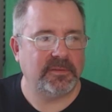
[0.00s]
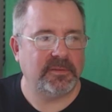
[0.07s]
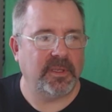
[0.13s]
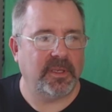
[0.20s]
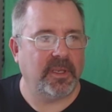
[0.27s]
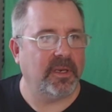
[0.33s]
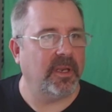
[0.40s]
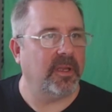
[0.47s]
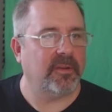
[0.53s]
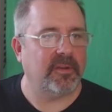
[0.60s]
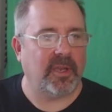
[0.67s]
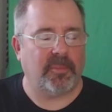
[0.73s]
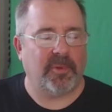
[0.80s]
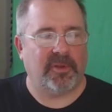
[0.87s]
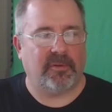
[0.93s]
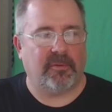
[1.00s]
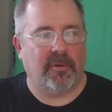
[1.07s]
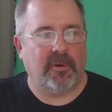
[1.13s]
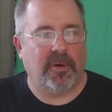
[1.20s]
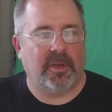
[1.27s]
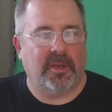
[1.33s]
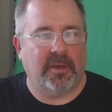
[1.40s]
and stop this
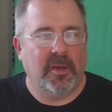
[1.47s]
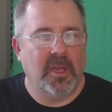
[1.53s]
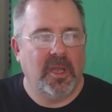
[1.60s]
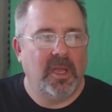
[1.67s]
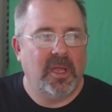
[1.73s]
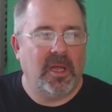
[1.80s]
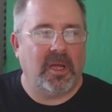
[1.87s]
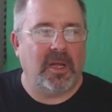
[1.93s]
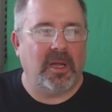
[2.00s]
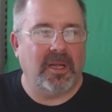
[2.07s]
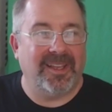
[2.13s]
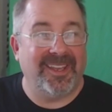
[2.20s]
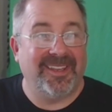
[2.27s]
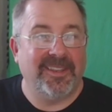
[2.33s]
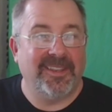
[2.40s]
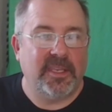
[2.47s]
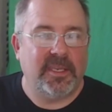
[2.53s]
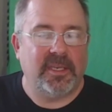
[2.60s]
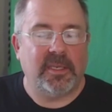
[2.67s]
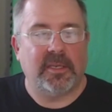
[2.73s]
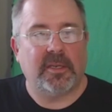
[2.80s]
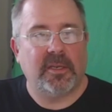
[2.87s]
recording. And in
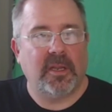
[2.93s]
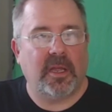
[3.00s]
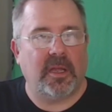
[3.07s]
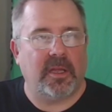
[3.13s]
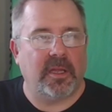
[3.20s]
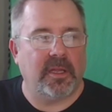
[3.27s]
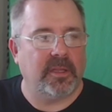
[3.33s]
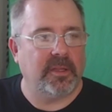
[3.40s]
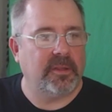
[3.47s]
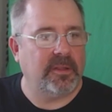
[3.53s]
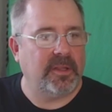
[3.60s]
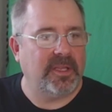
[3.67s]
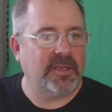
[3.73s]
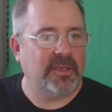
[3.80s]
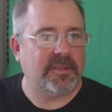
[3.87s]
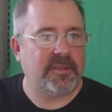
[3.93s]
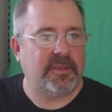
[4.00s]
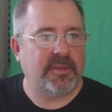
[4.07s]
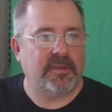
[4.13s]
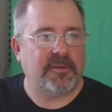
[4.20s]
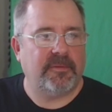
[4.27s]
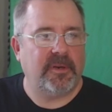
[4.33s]
the links to
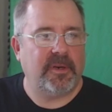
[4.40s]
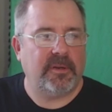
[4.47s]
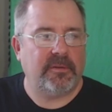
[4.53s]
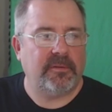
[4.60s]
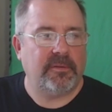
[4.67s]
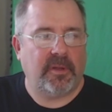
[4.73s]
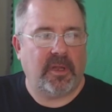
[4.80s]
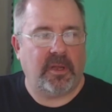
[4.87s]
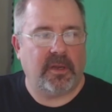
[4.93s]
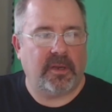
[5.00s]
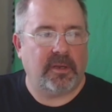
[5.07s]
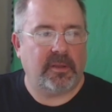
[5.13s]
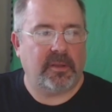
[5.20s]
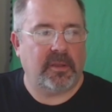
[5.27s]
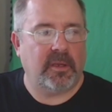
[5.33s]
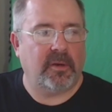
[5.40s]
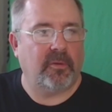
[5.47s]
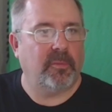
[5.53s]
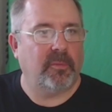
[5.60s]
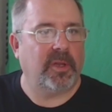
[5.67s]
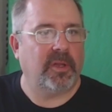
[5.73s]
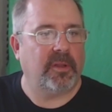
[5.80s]
this video, there will
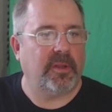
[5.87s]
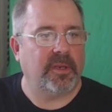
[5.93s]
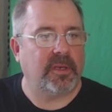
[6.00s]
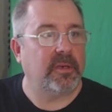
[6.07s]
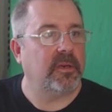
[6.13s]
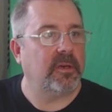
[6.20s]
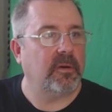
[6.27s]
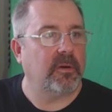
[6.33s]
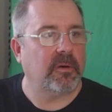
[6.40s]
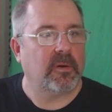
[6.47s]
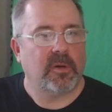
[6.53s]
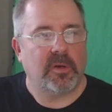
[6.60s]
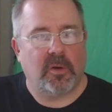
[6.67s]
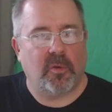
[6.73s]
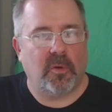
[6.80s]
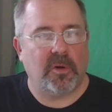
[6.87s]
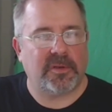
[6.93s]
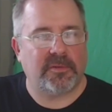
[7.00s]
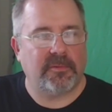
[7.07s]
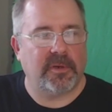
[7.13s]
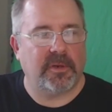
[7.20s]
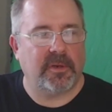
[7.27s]
be a link to your course
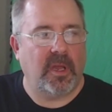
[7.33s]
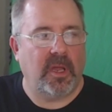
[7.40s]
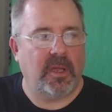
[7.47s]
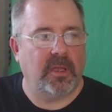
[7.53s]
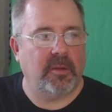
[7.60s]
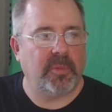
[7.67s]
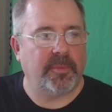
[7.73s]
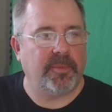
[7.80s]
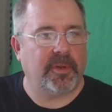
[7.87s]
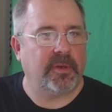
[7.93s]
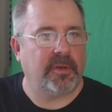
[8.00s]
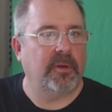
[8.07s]
where people can